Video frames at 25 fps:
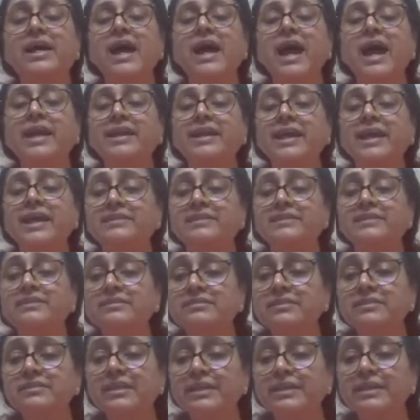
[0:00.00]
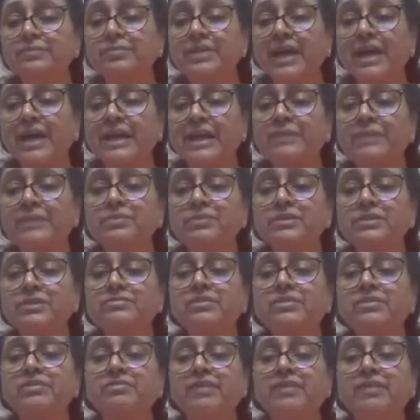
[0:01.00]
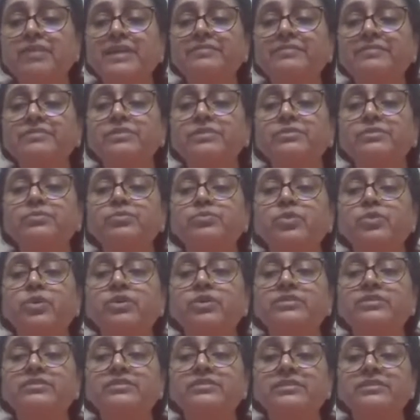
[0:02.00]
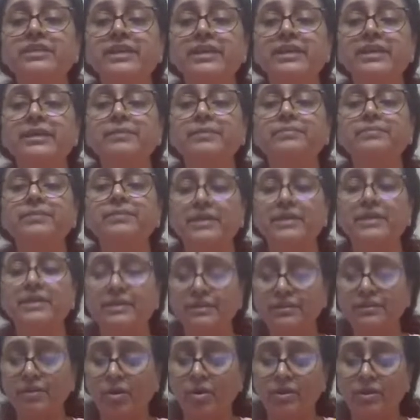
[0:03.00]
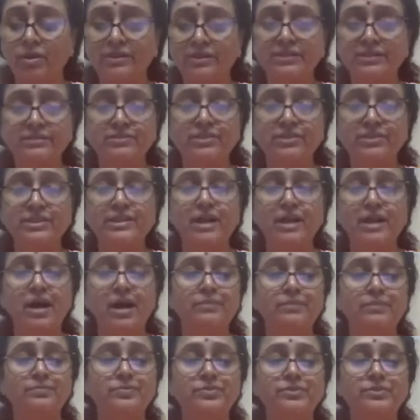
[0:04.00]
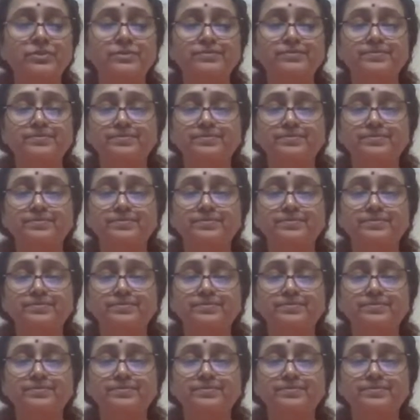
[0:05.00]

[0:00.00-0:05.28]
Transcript: And at the same time, the survival was same in all the 3 arms.